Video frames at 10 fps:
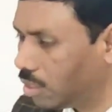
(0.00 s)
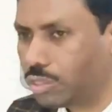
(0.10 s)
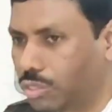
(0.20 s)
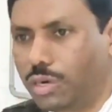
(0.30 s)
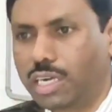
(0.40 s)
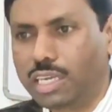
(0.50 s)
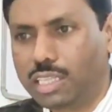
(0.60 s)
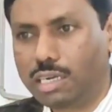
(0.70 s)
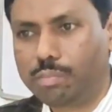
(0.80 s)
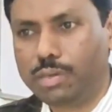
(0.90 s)
So only
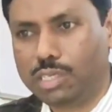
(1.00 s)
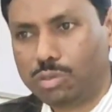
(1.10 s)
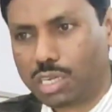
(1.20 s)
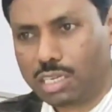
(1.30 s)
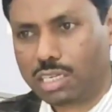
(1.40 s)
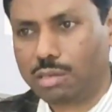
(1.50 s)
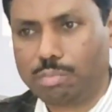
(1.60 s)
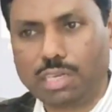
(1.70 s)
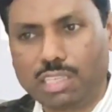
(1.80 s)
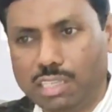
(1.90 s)
that much you can
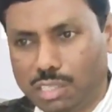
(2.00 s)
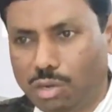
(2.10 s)
keep it, that's